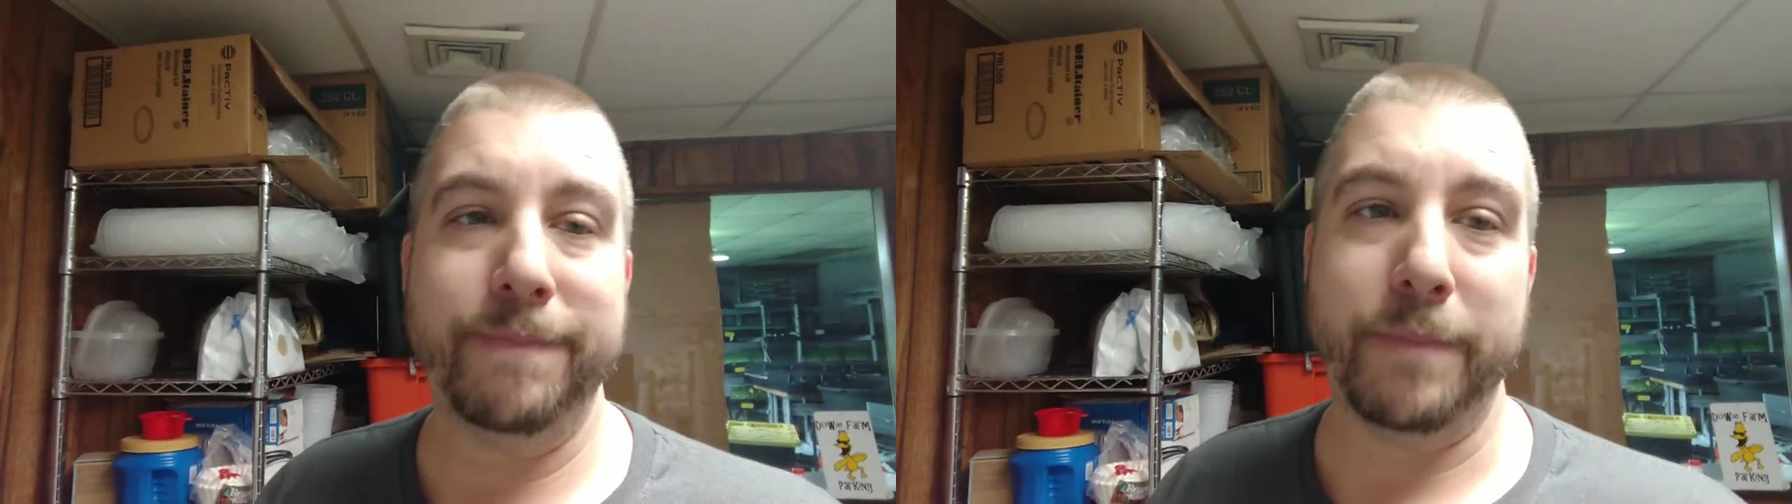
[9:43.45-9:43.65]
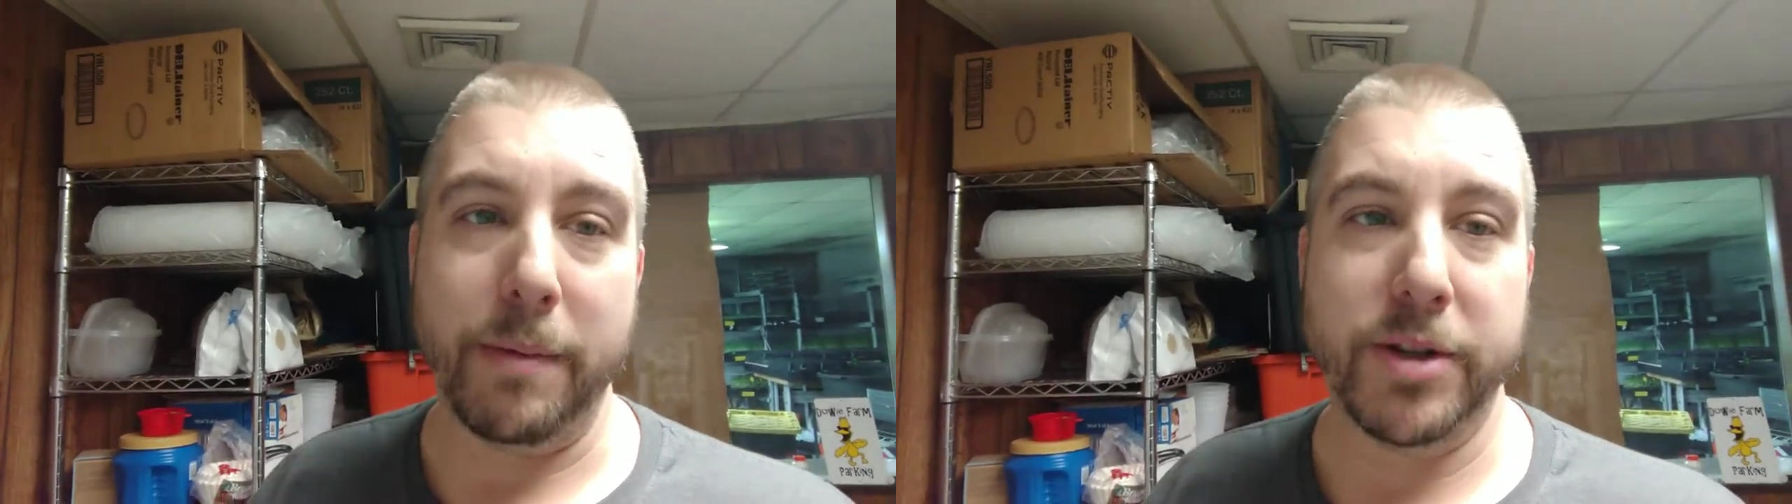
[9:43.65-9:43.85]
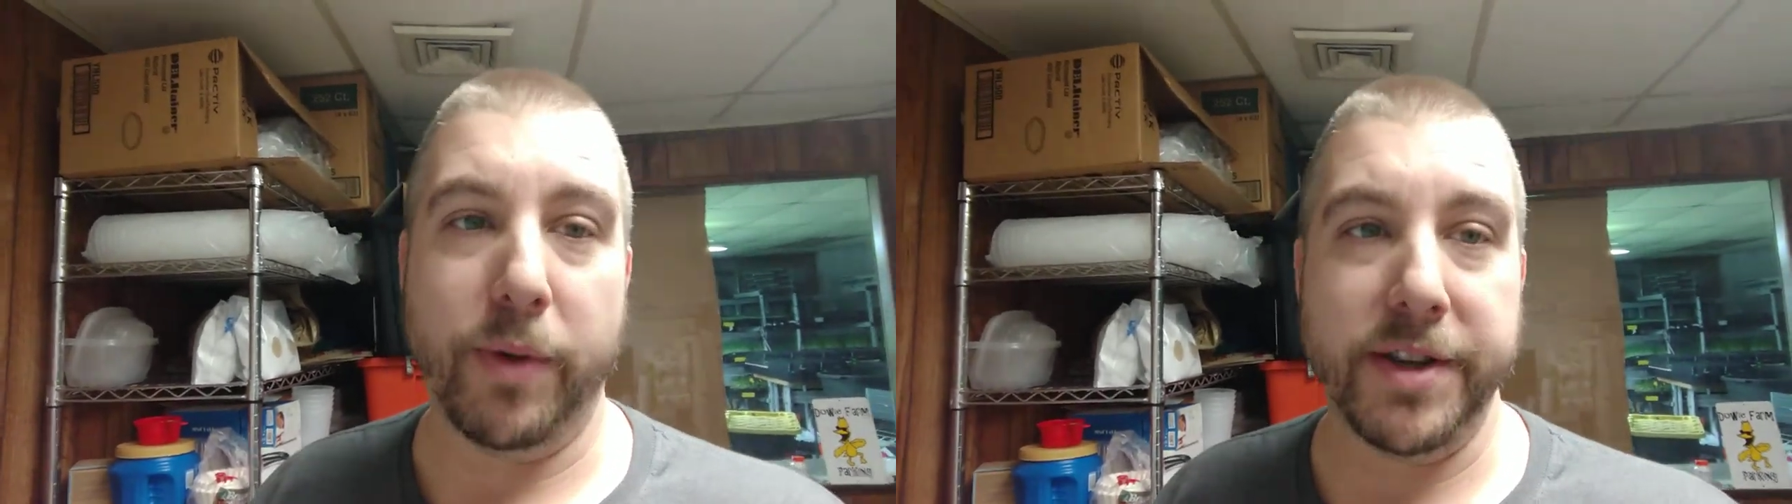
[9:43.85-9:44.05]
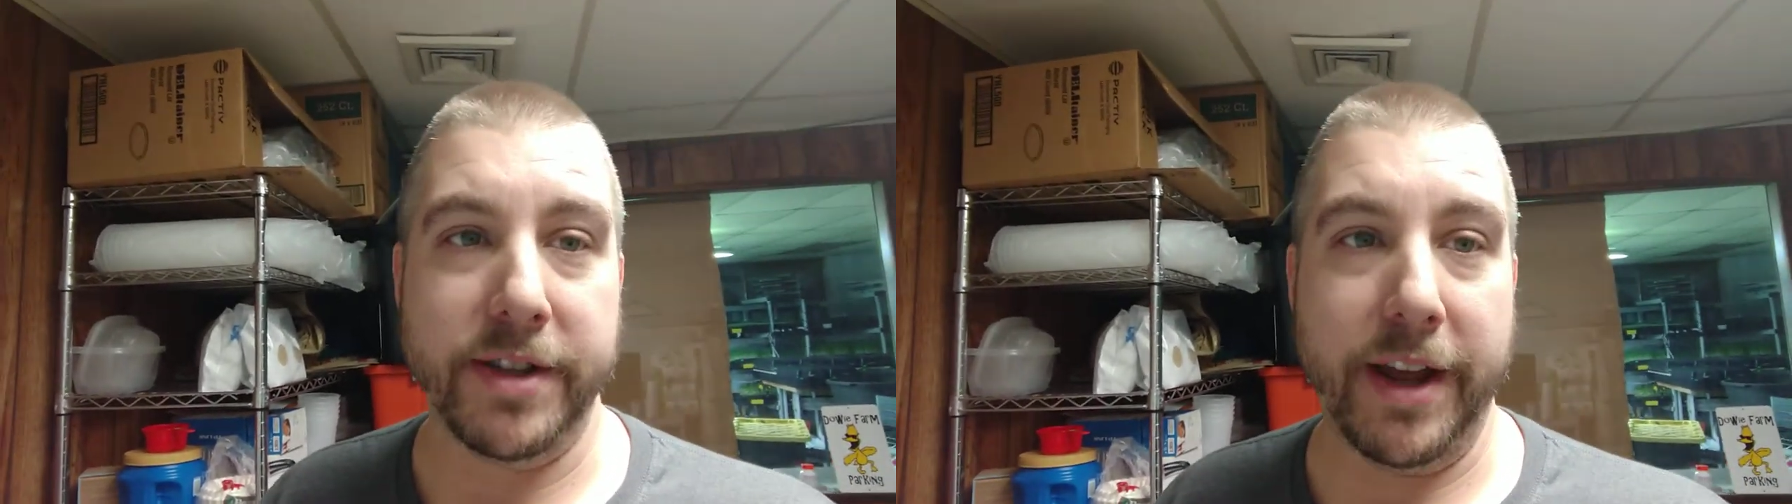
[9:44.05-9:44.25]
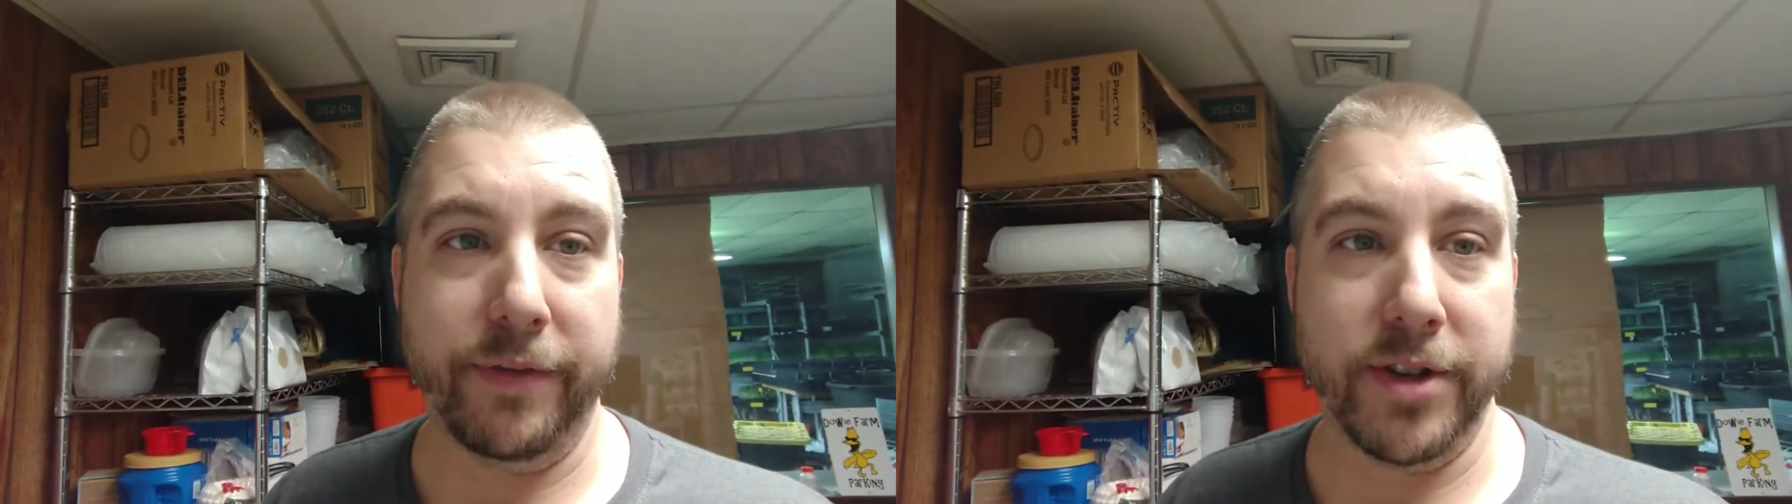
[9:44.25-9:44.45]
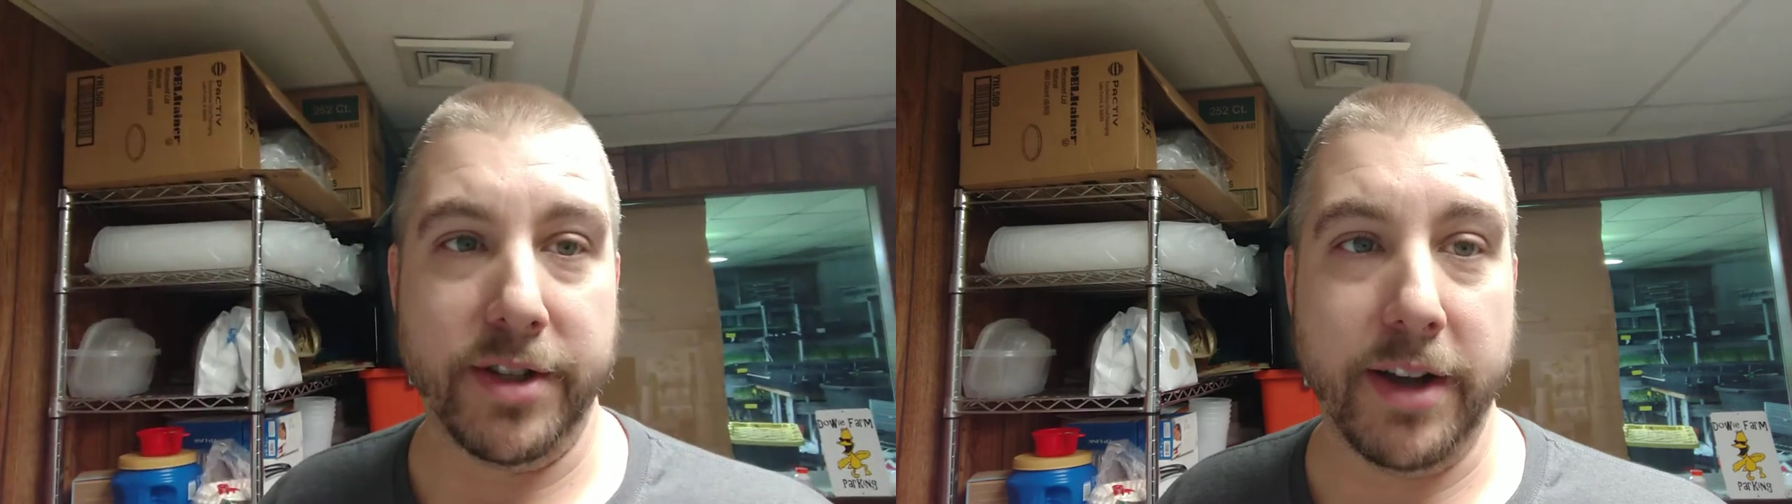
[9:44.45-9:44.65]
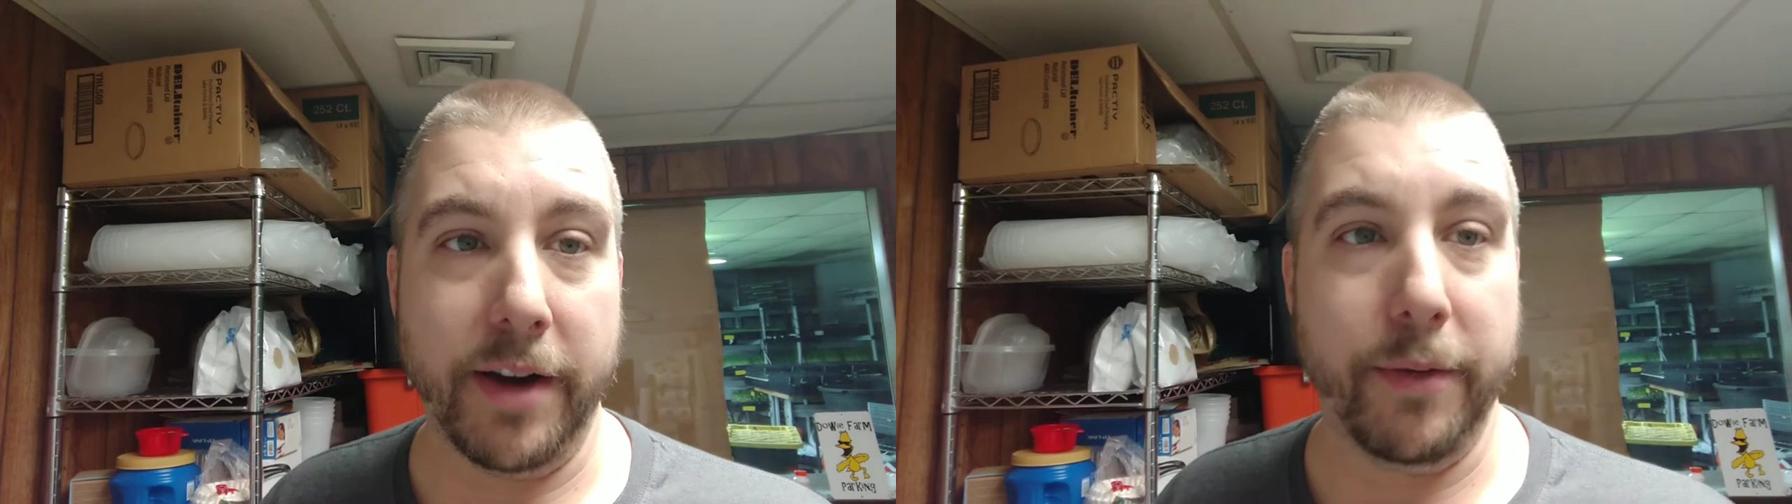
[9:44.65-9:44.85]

maybe twice a day if there's a ton